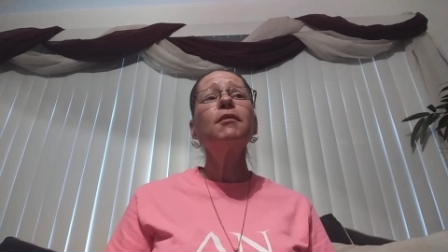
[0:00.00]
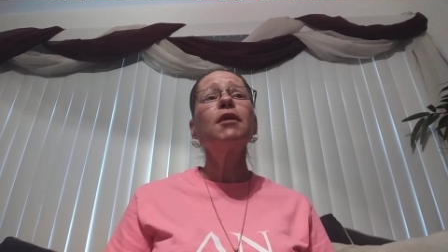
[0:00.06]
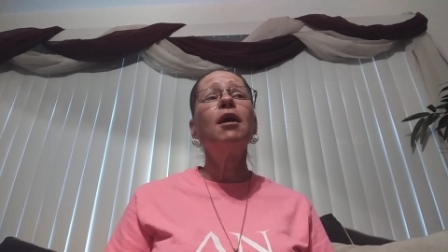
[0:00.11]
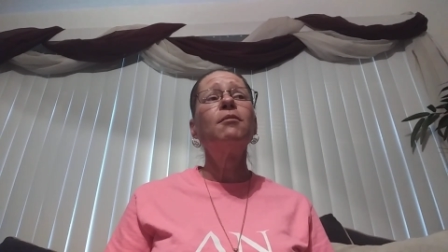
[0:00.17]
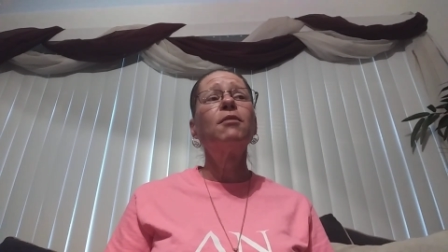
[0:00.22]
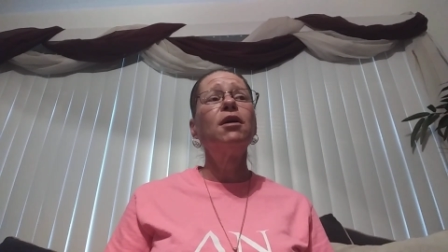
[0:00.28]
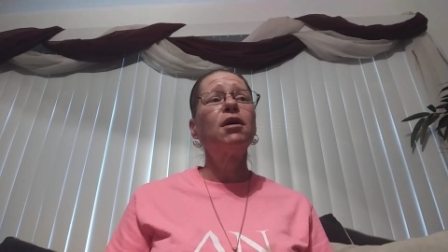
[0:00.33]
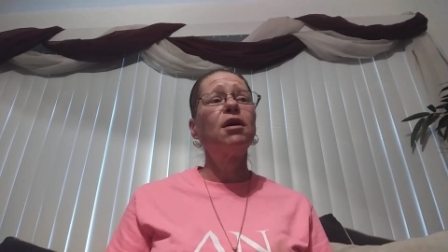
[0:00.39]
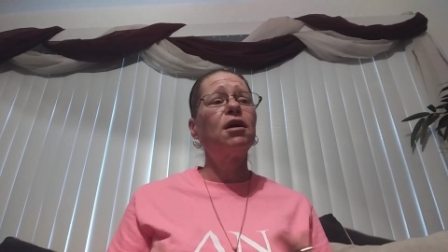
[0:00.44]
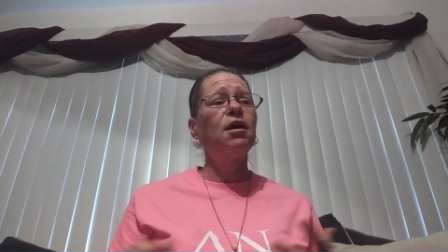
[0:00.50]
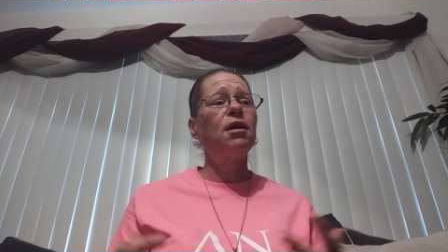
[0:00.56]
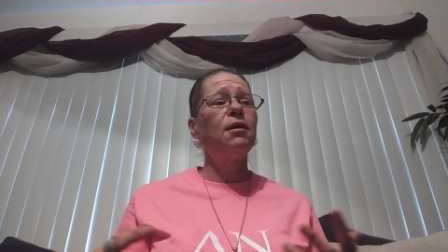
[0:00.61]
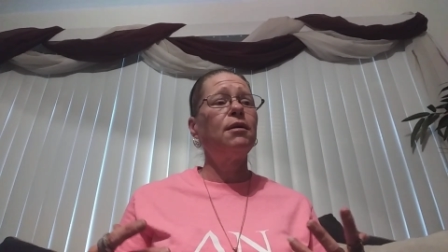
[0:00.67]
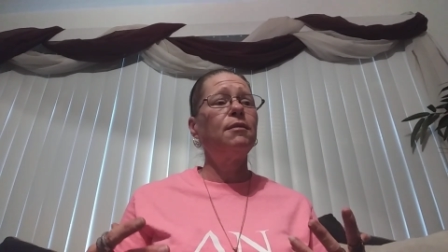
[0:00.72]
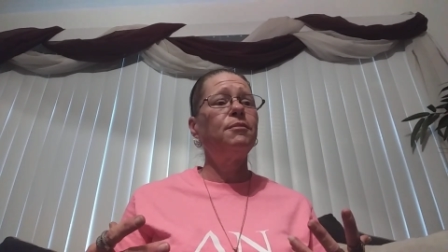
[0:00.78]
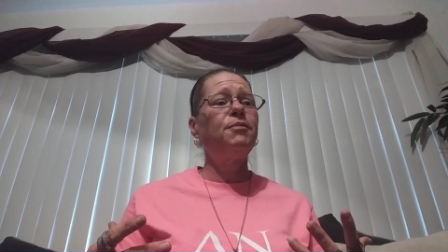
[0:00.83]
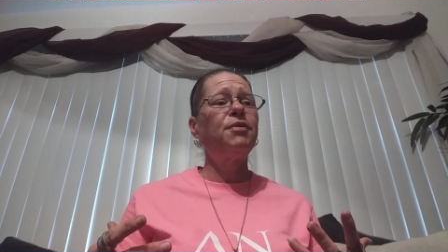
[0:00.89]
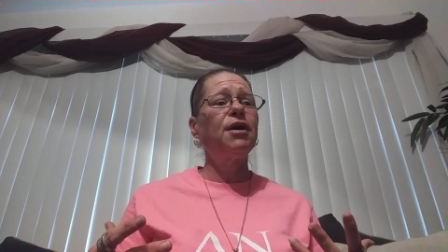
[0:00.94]
I'm going to
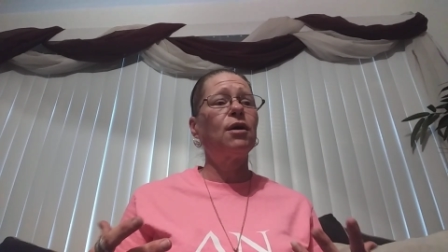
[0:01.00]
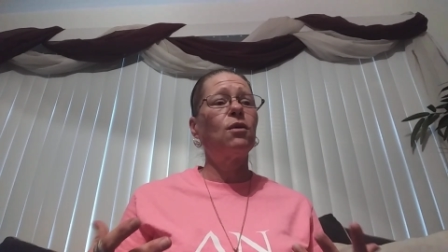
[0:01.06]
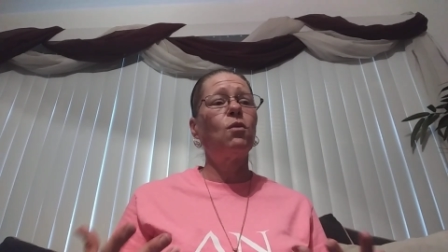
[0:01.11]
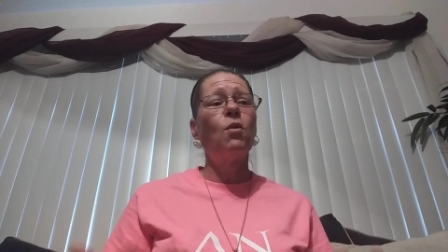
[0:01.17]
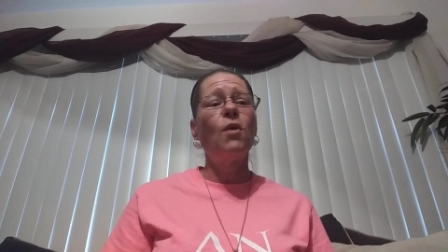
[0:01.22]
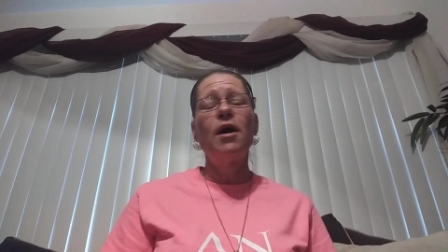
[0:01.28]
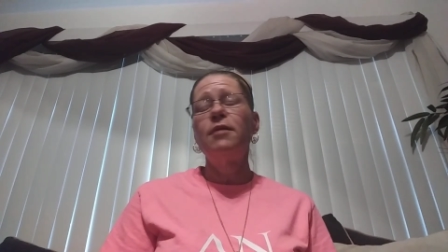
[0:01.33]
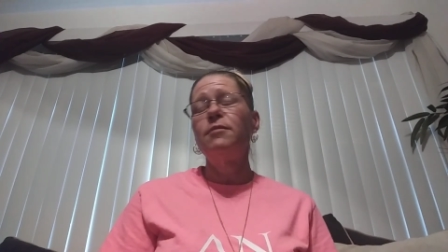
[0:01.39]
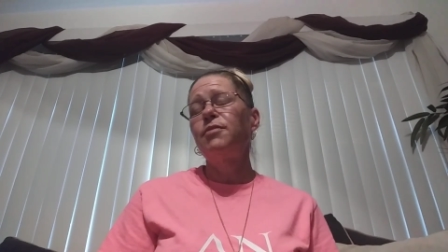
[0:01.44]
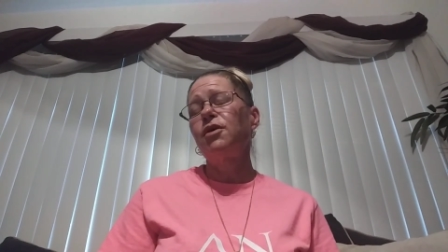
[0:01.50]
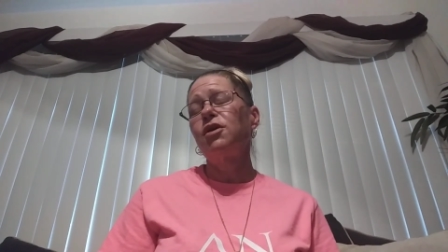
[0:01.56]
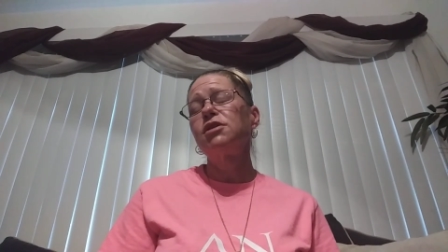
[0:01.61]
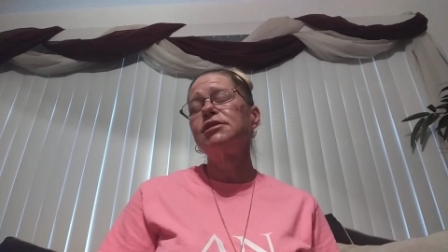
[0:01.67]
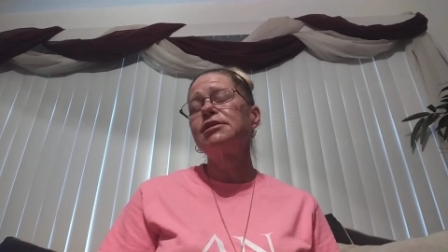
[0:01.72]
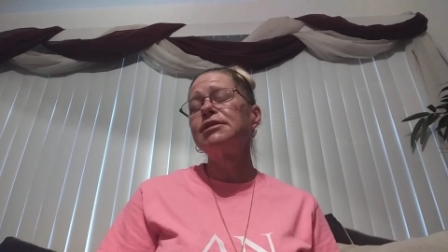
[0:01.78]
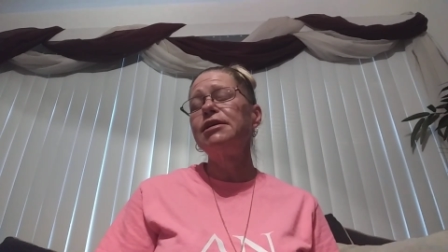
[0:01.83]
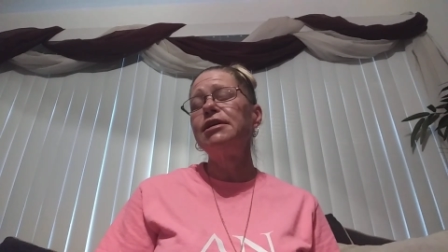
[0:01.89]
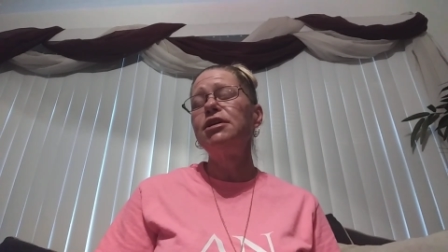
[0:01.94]
pick one
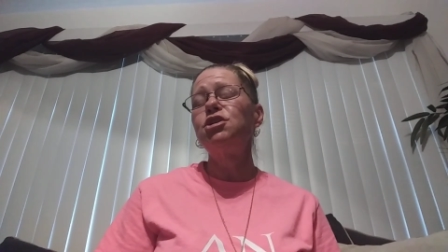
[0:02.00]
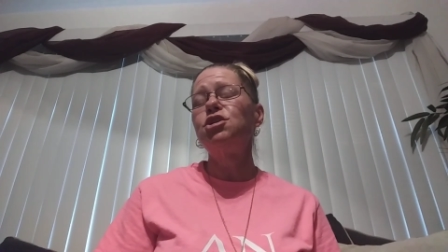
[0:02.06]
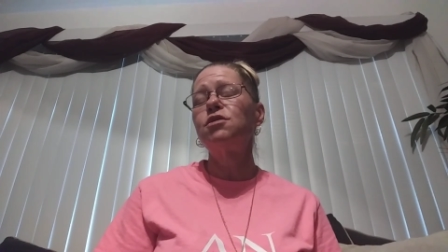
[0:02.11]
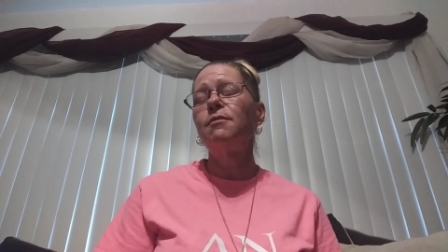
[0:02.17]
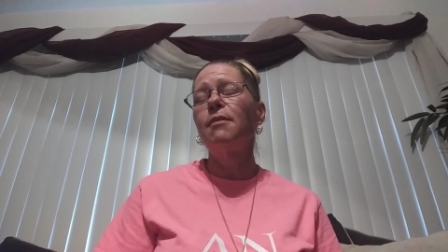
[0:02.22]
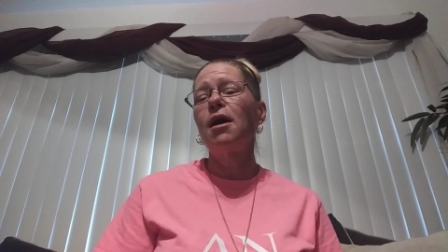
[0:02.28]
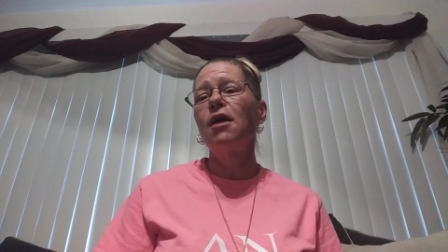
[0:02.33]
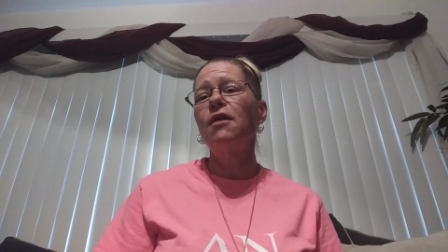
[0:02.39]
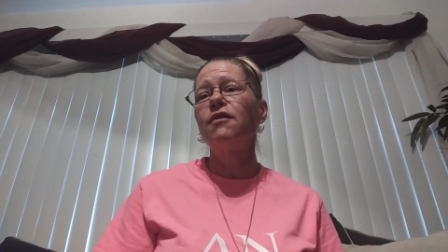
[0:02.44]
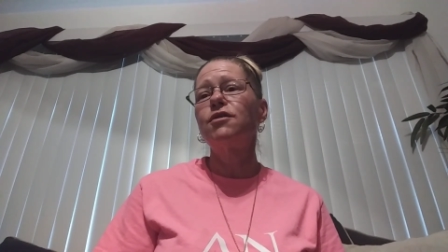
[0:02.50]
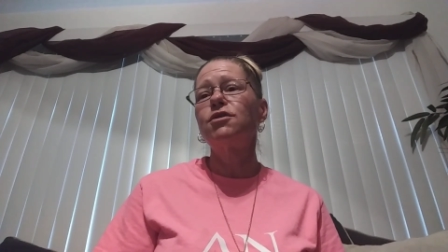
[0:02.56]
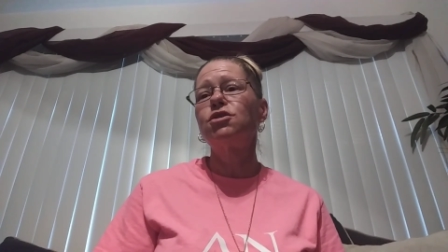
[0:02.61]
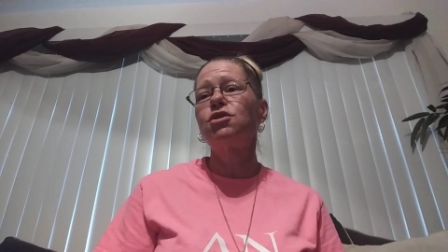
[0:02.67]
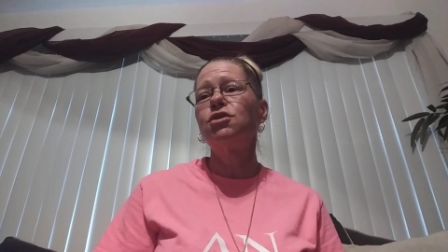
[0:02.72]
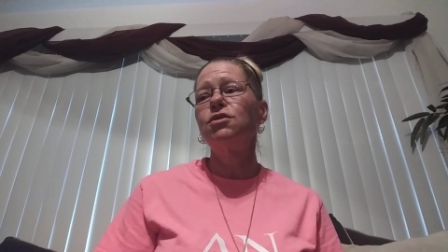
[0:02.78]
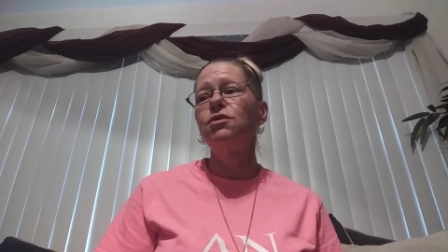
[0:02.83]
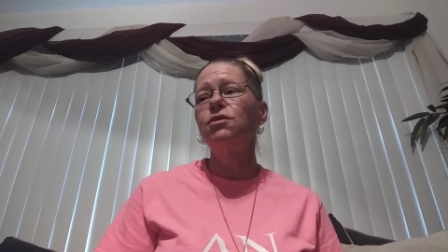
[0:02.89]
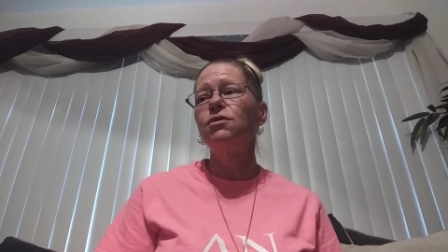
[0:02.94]
person each month
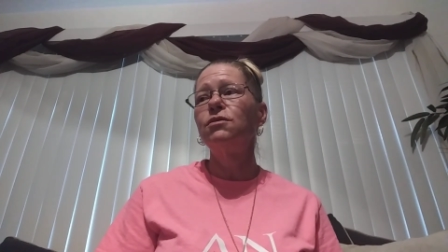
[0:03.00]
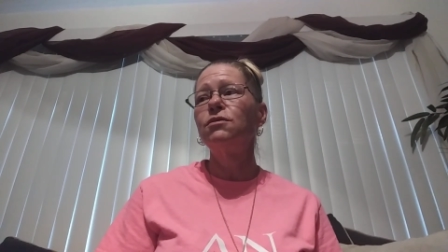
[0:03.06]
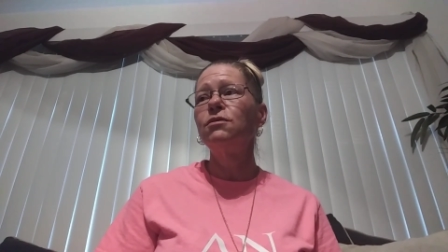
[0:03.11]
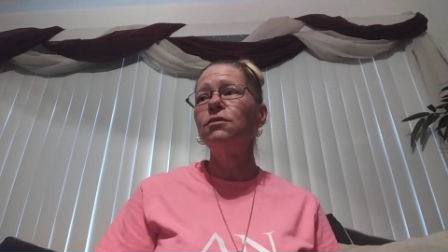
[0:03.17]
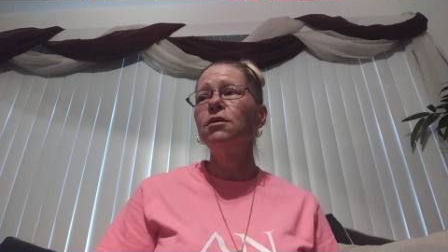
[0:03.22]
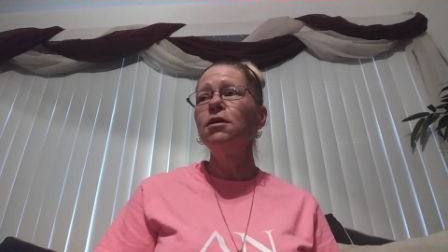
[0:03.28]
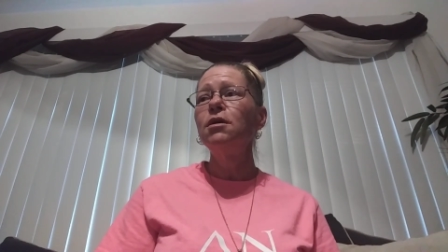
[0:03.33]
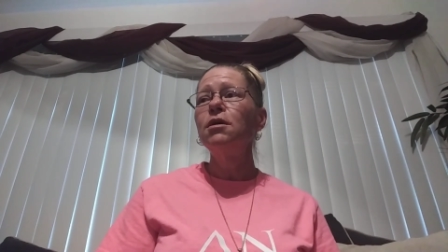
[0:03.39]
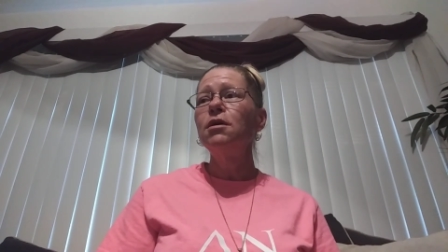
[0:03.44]
to